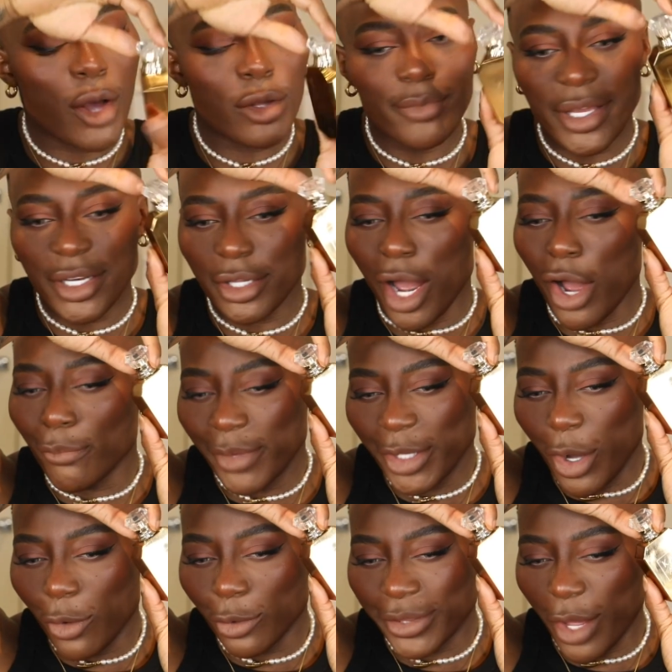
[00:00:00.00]
I'll be
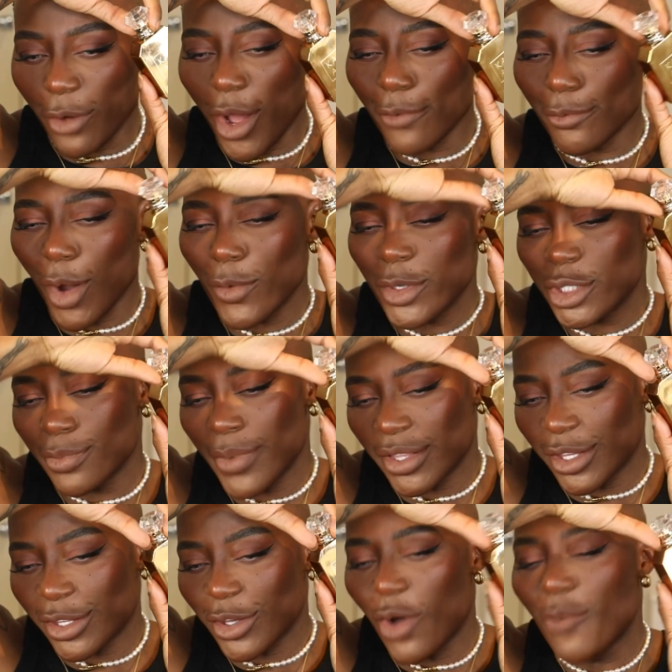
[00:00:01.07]
gold though. I wish you
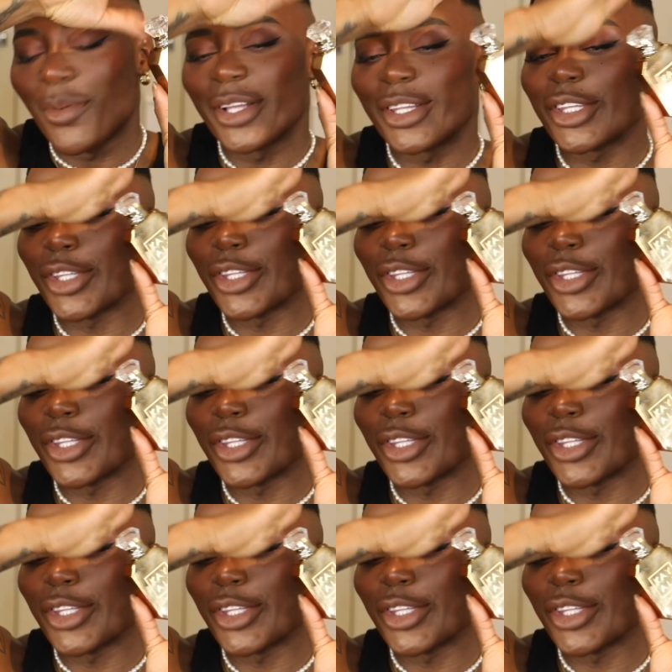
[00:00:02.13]
made this gold, but